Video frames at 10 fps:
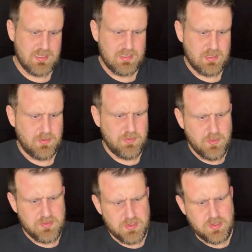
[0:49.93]
Some of them
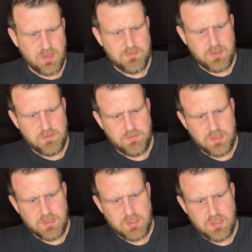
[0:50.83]
have just got a few
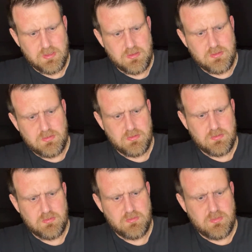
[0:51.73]
figures in, they're
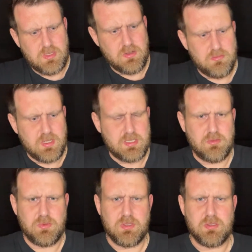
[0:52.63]
not
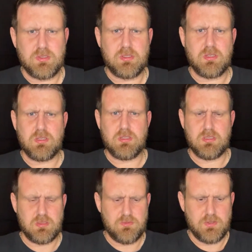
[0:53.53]
massive ones. So
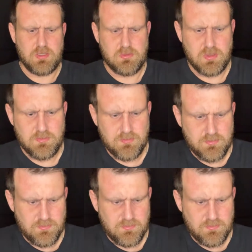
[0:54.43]
here's the first one.